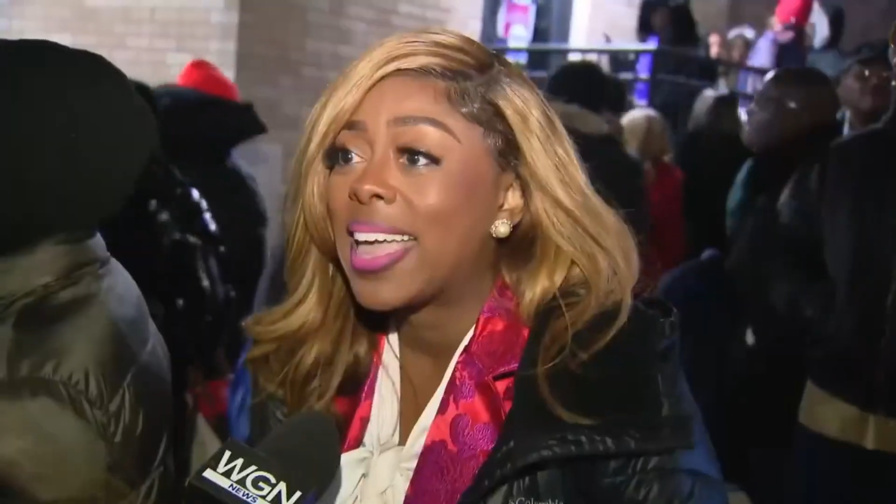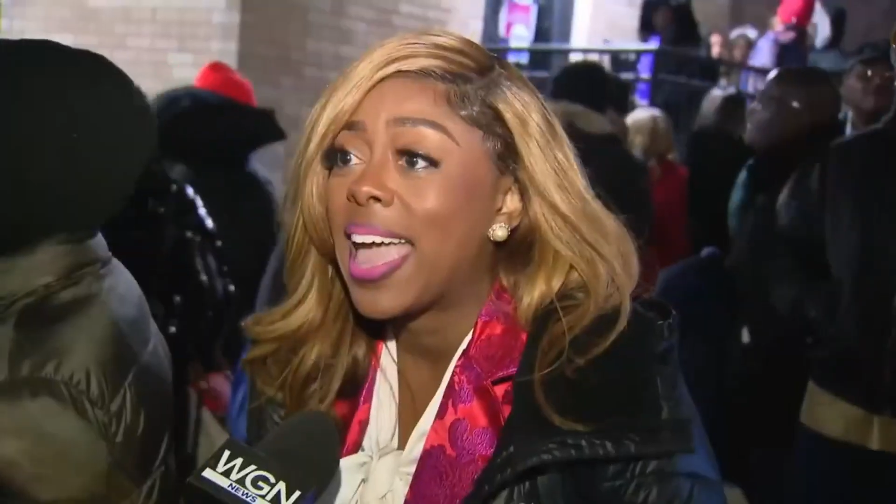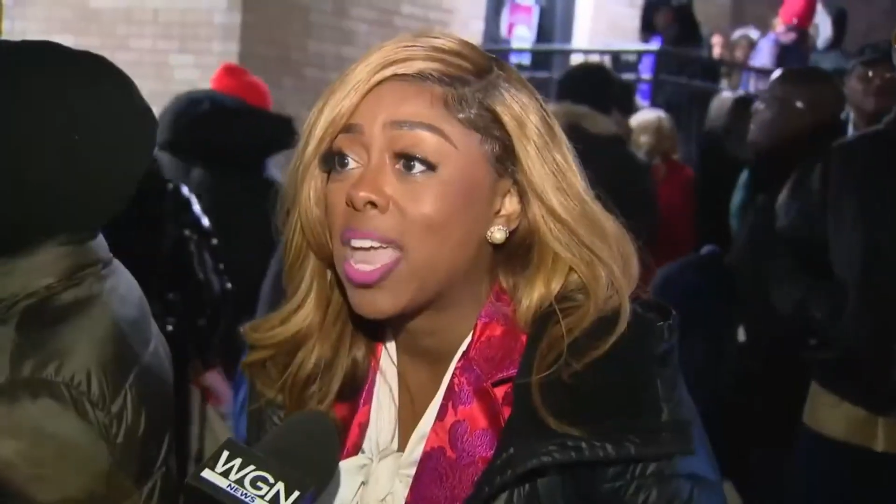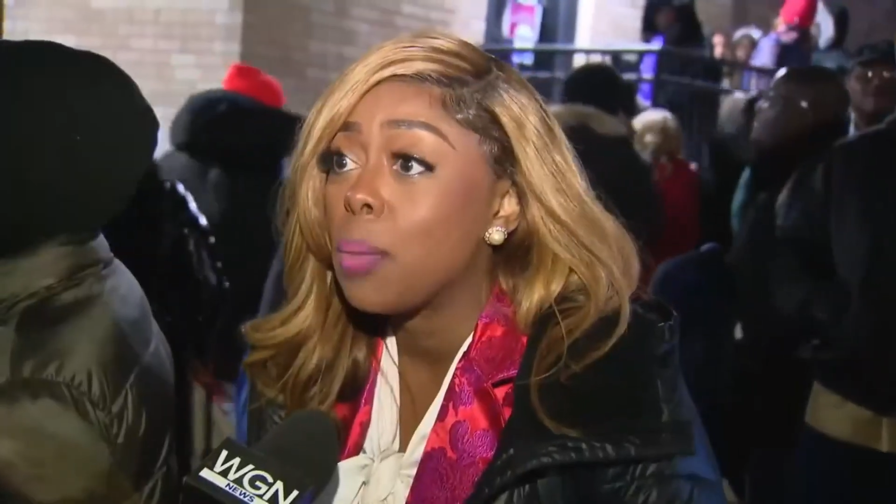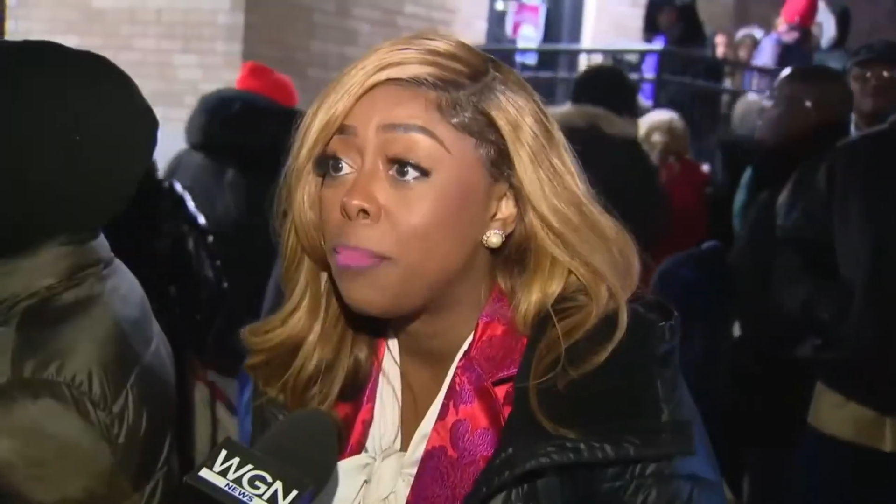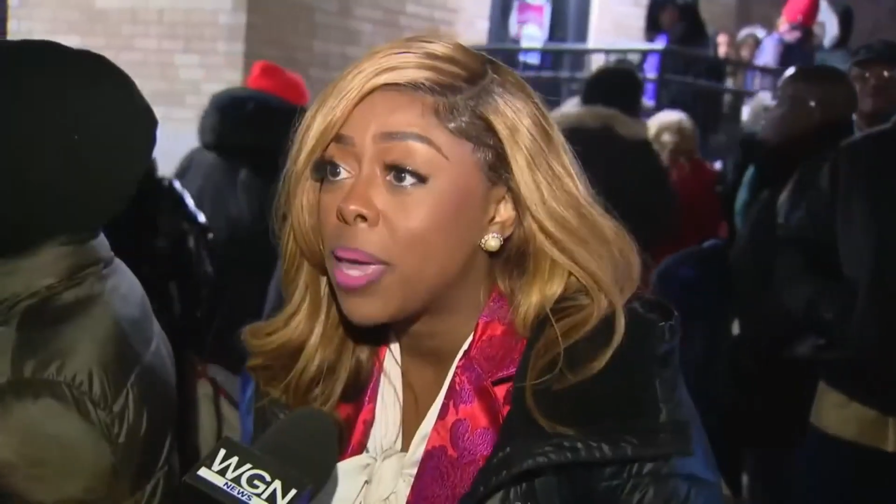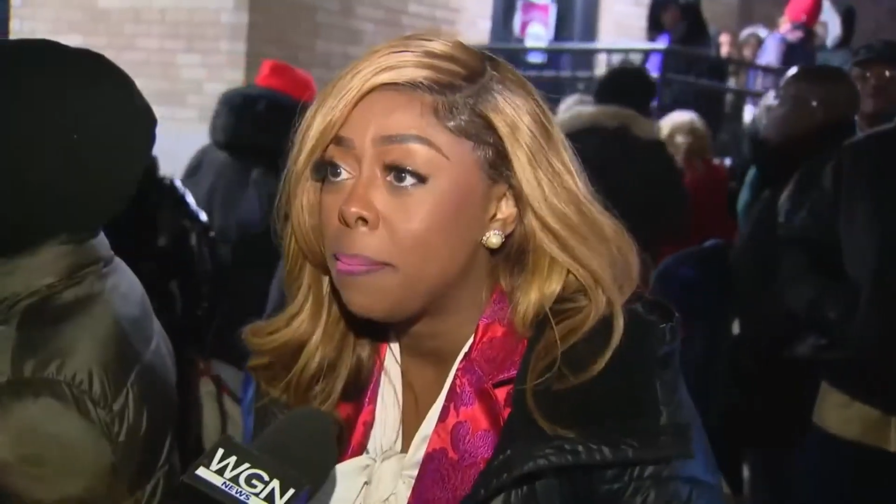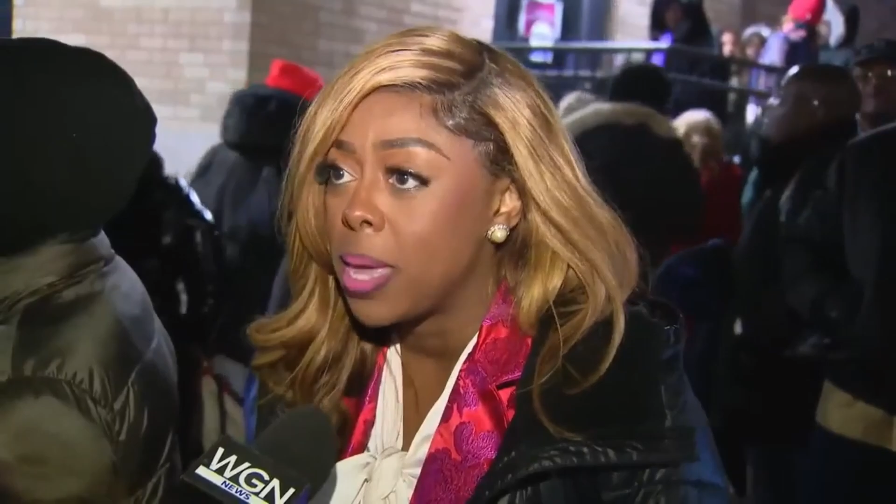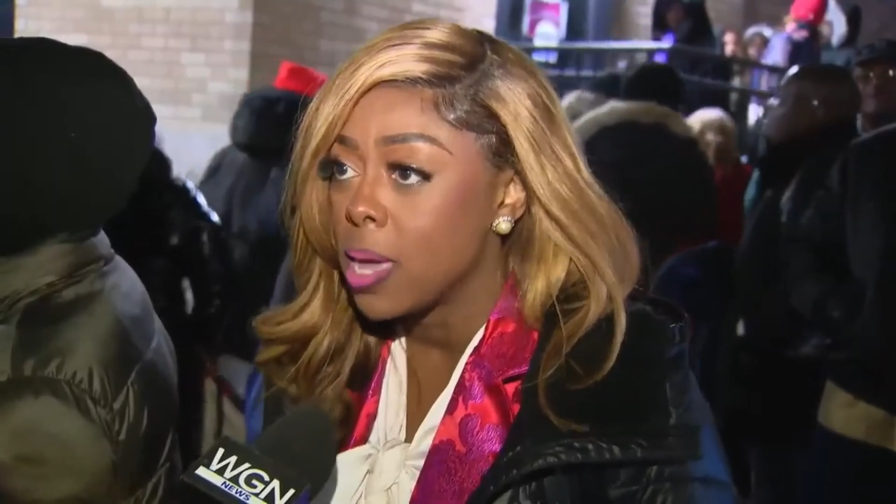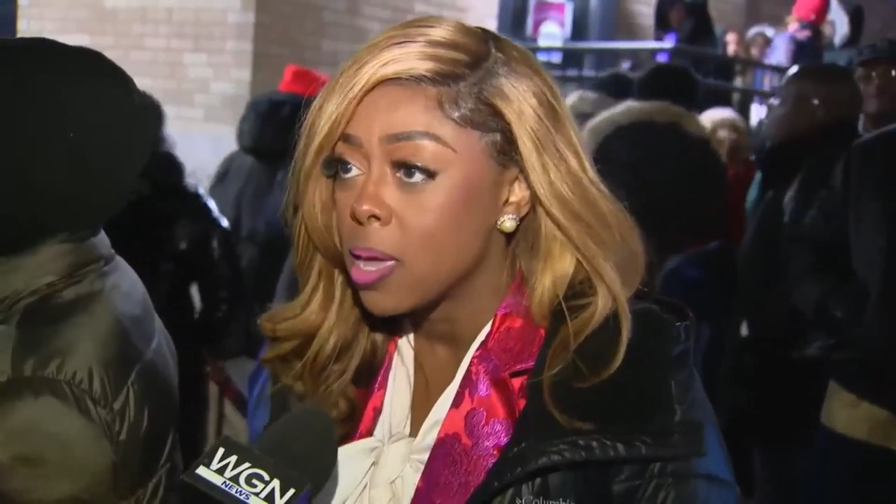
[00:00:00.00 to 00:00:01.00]
first.
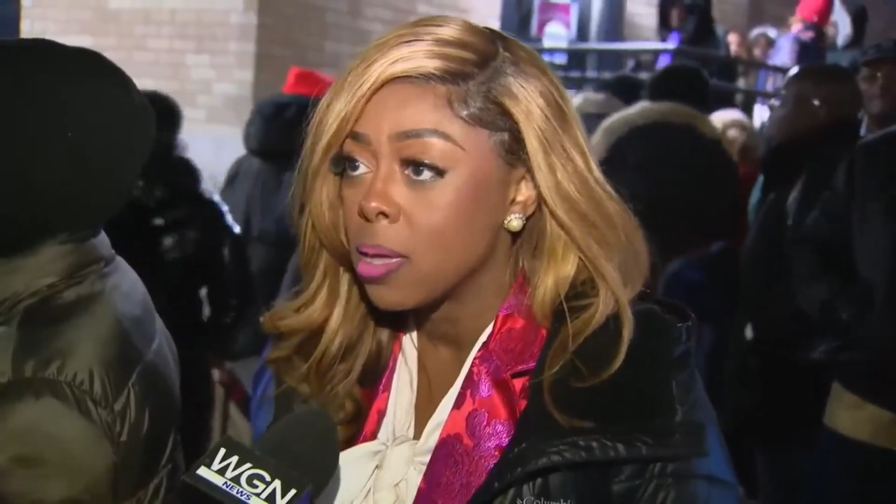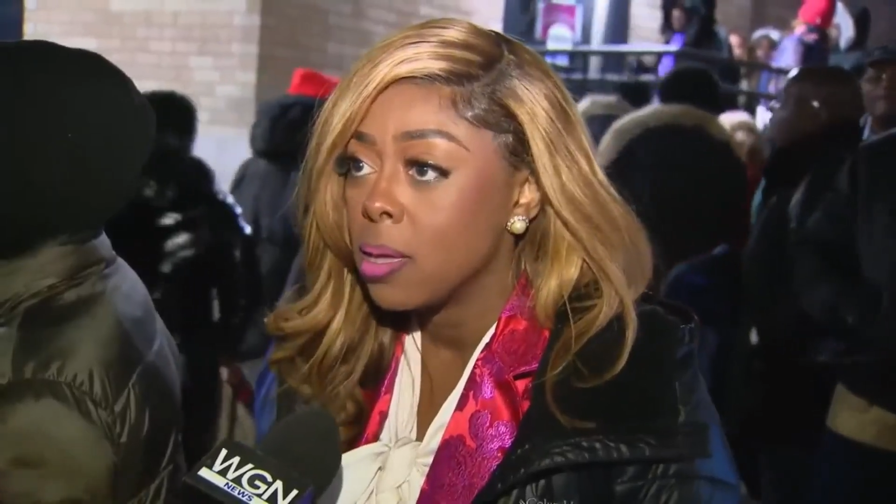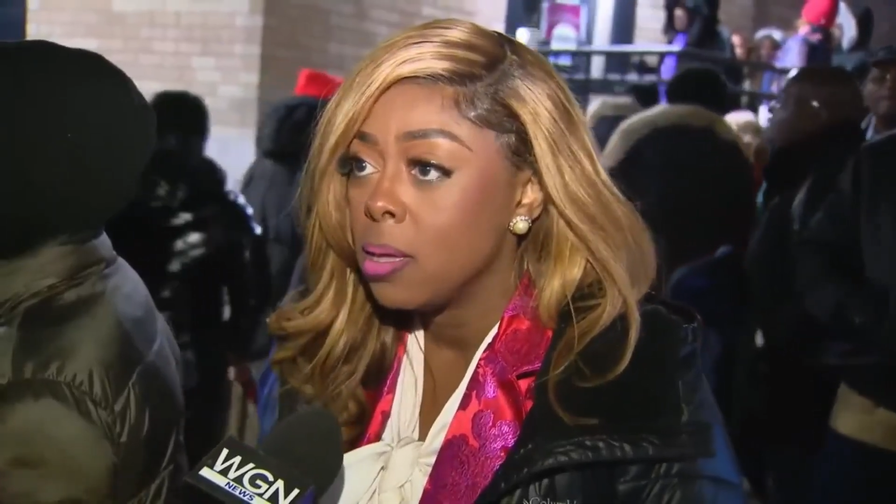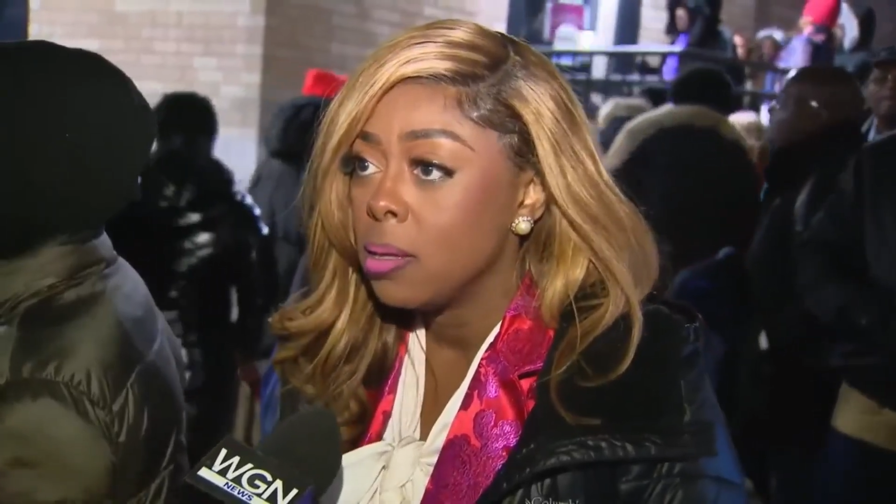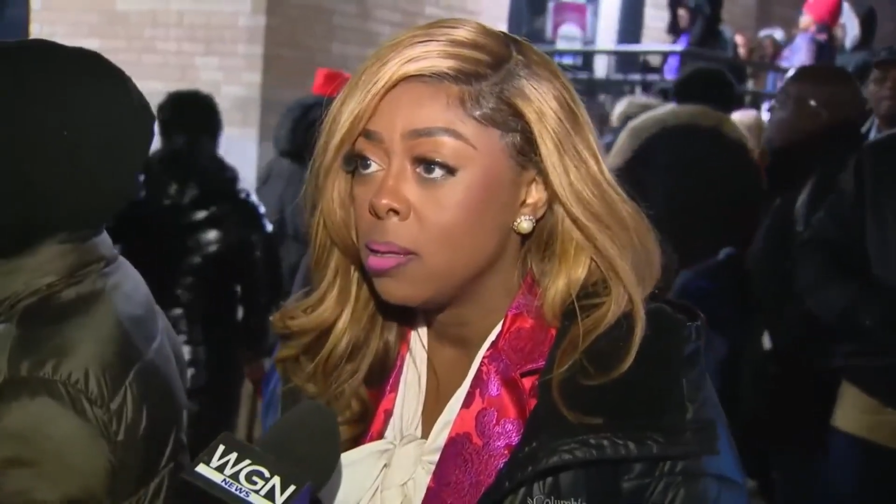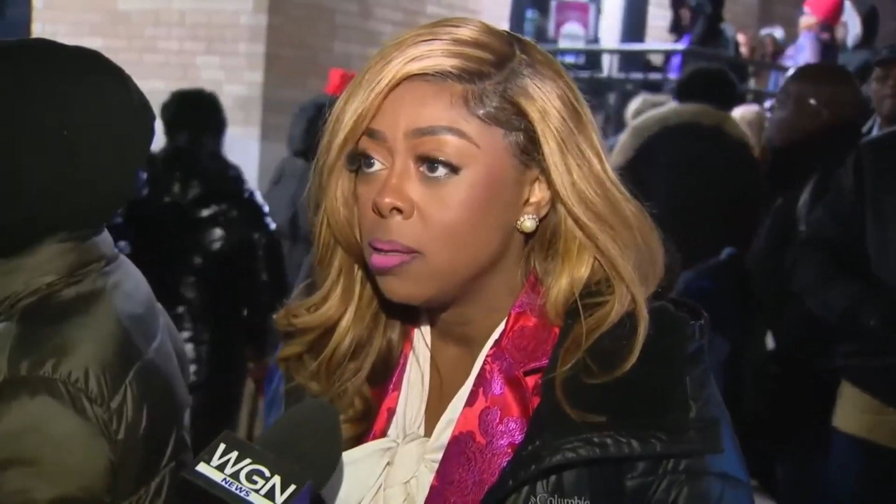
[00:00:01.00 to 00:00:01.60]
She's a person